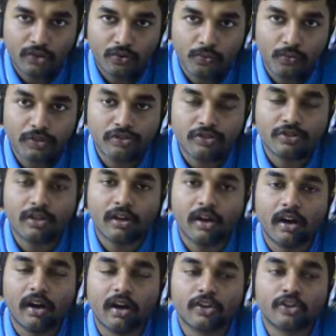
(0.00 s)
which
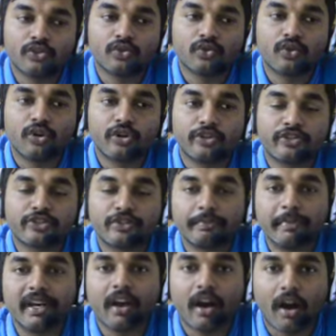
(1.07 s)
are so called
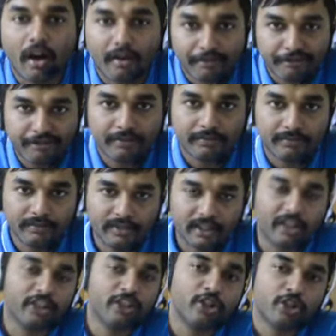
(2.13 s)
spin half,
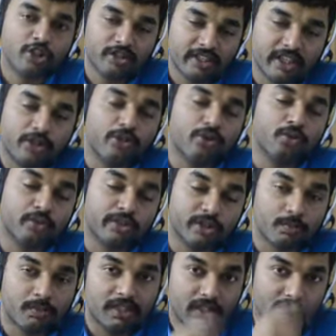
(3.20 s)
and you'll get to know what this
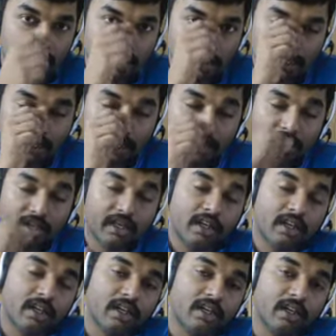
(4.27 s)
means in
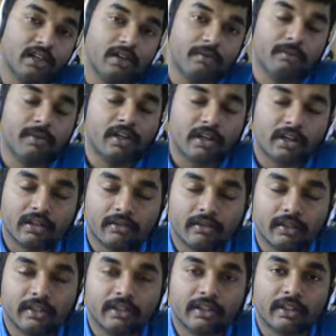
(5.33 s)
a
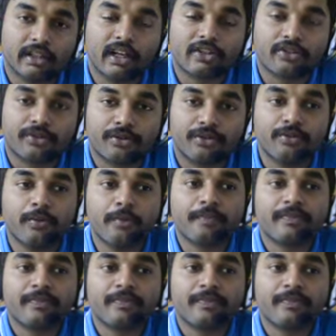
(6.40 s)
class or two.